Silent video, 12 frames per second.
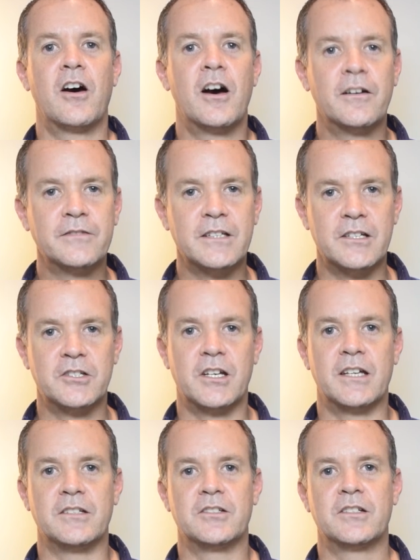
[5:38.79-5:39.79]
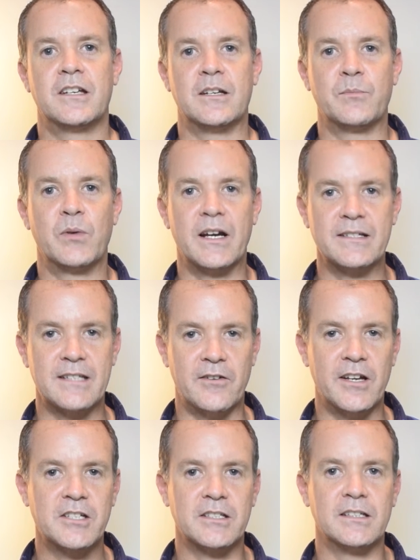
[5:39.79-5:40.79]
after a change in price
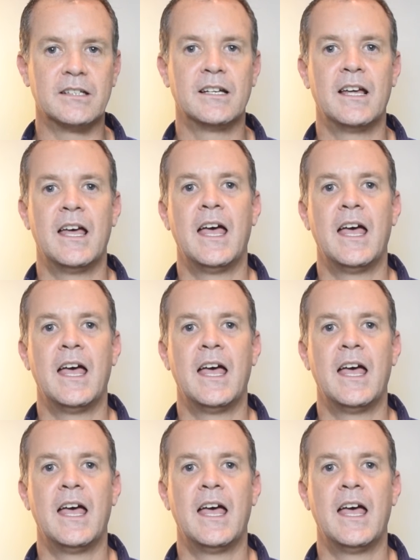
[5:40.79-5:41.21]
direction,